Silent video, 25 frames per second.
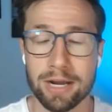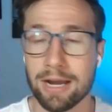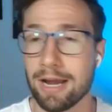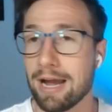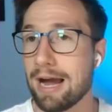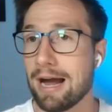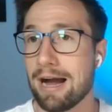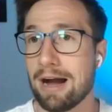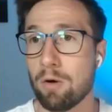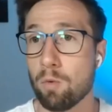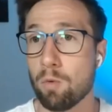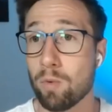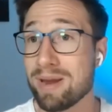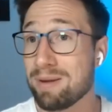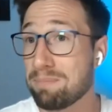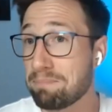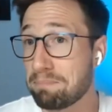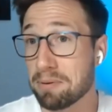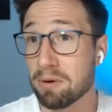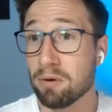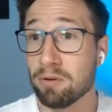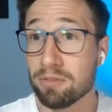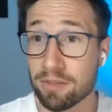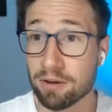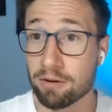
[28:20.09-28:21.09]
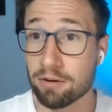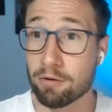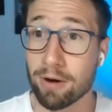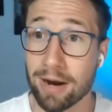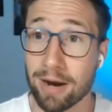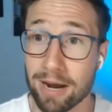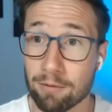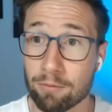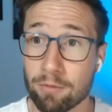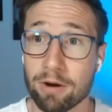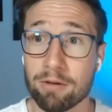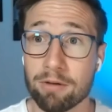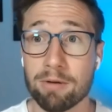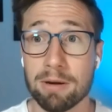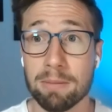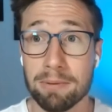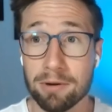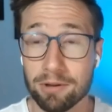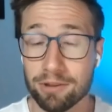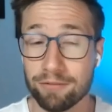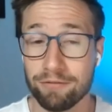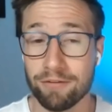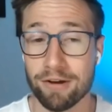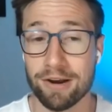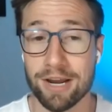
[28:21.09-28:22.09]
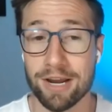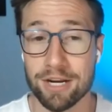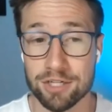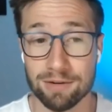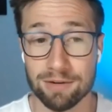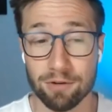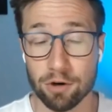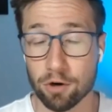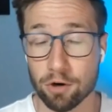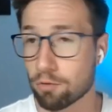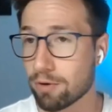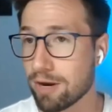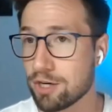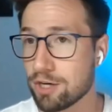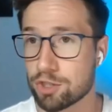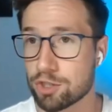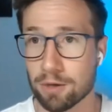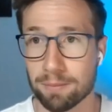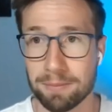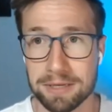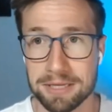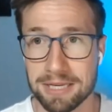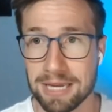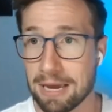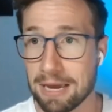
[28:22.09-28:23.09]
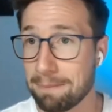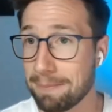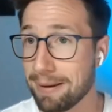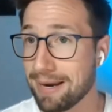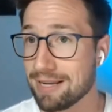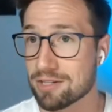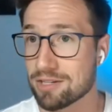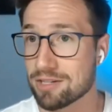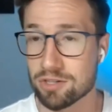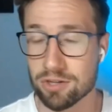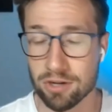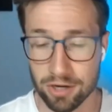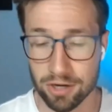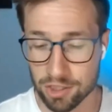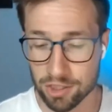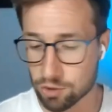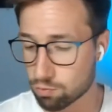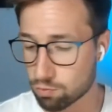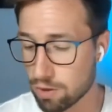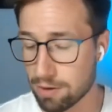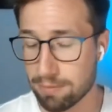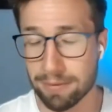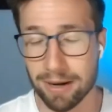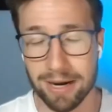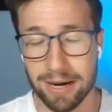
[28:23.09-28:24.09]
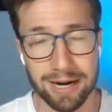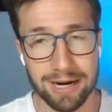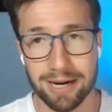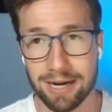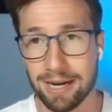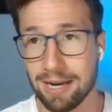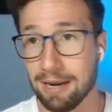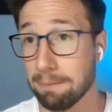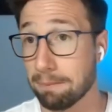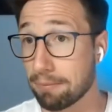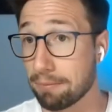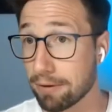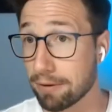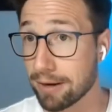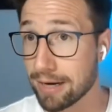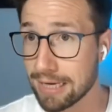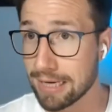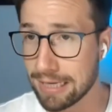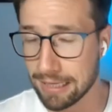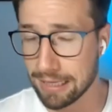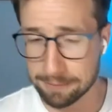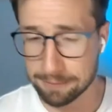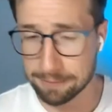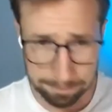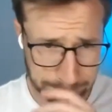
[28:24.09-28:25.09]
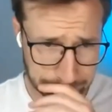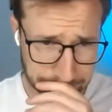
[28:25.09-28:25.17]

Uh, we built the groundwork, we built the foundation of a great shopping campaign, search, remarketing, and branding.